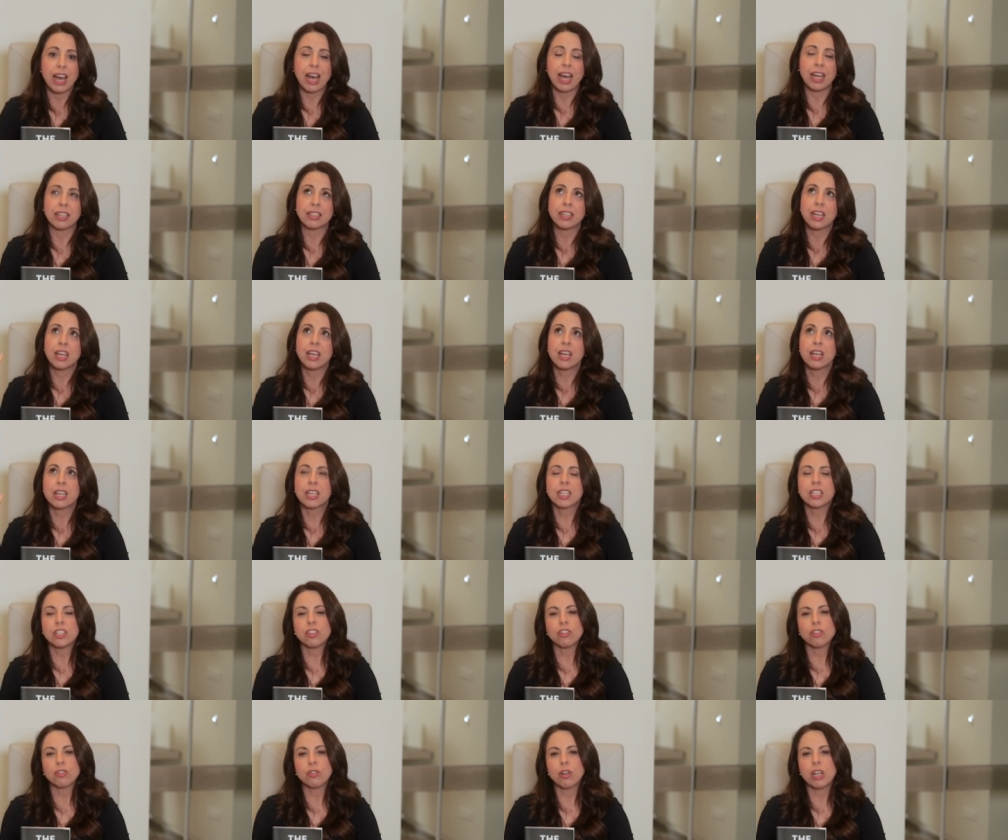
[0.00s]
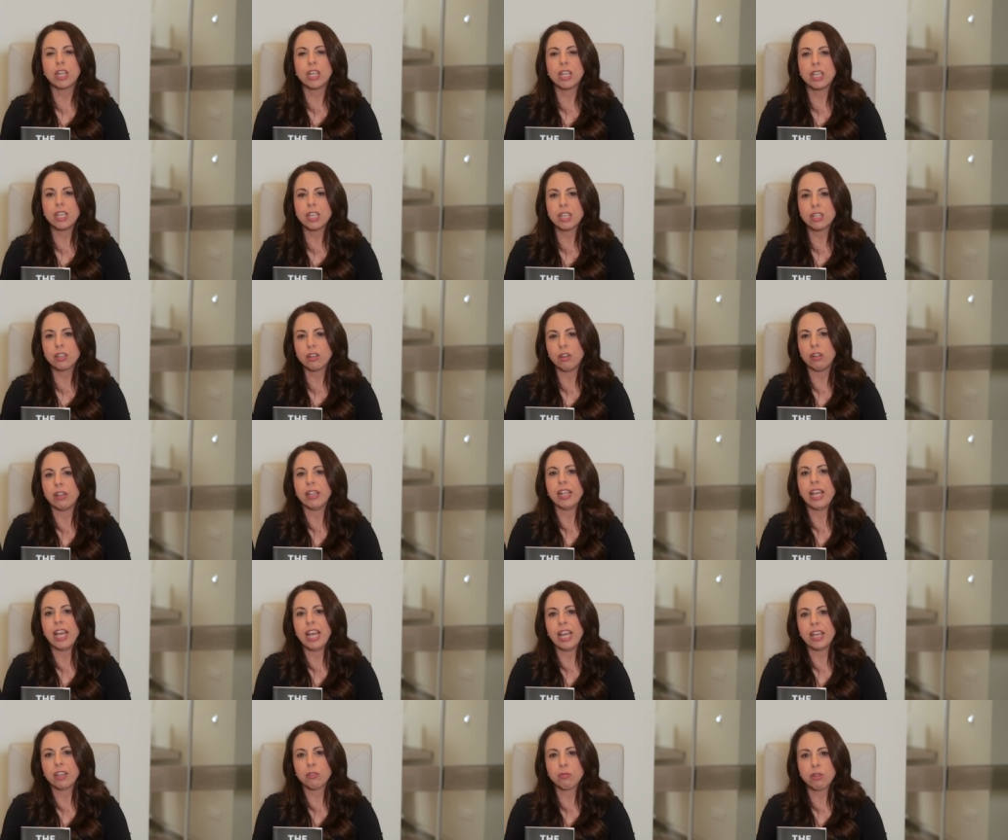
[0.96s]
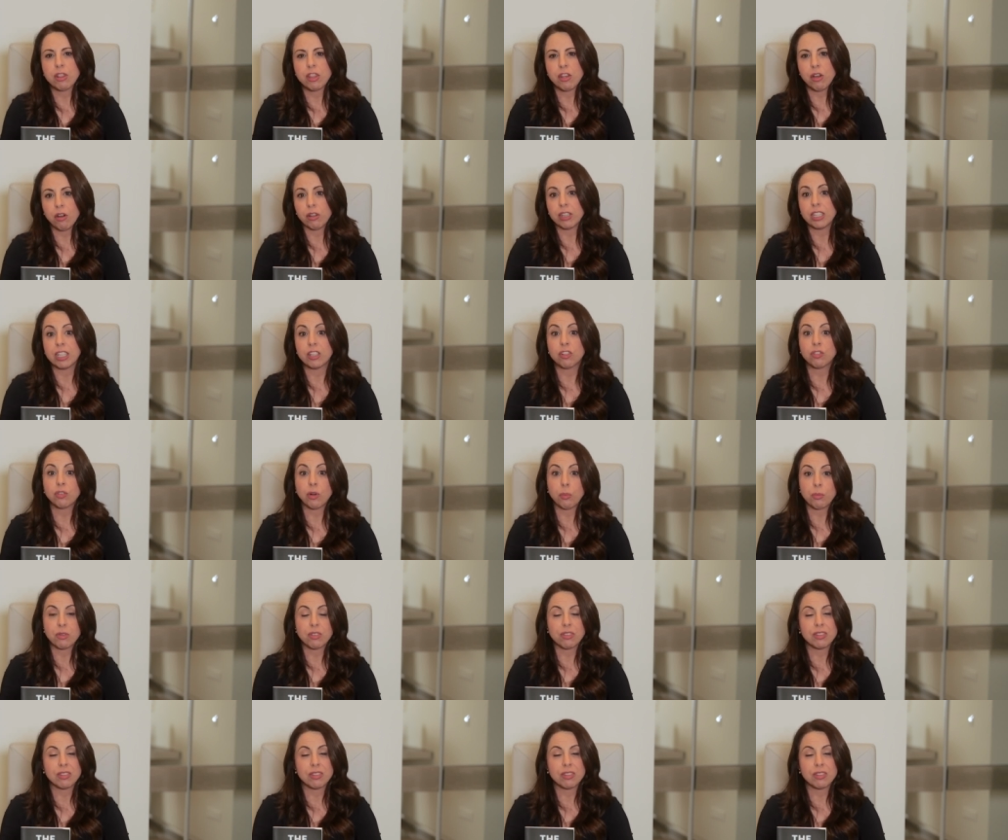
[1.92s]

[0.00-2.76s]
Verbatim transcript: that can truly connect with the audience from